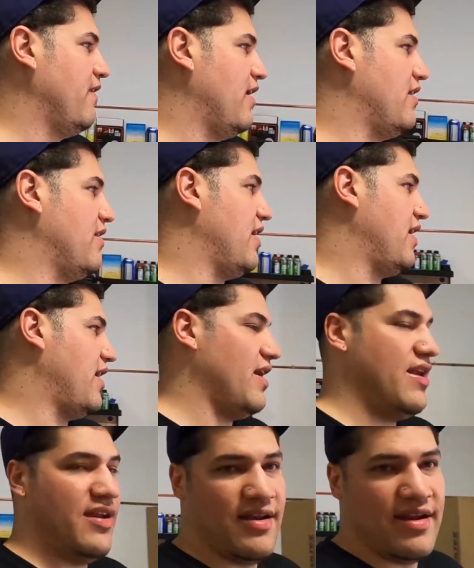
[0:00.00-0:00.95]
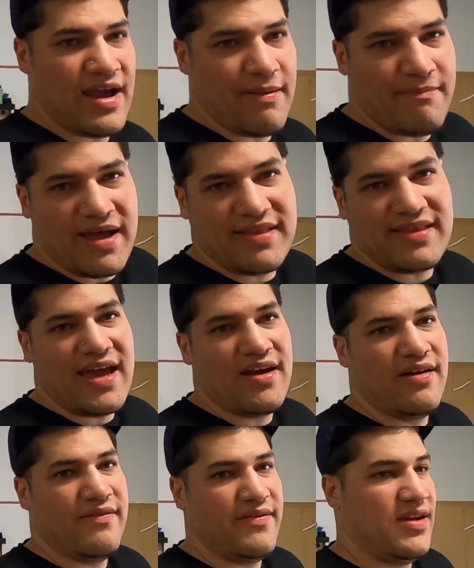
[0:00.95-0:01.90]
and then I bought that
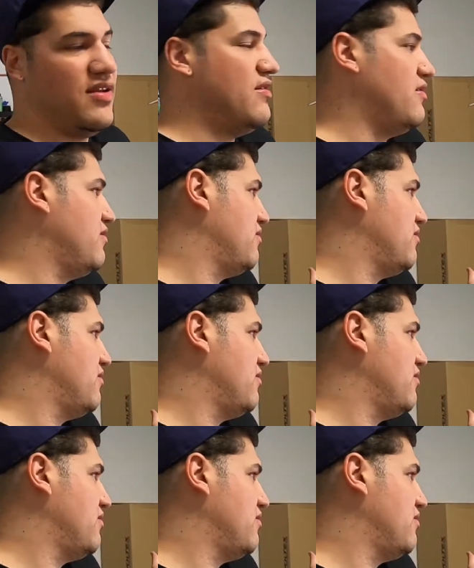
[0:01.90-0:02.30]
oven,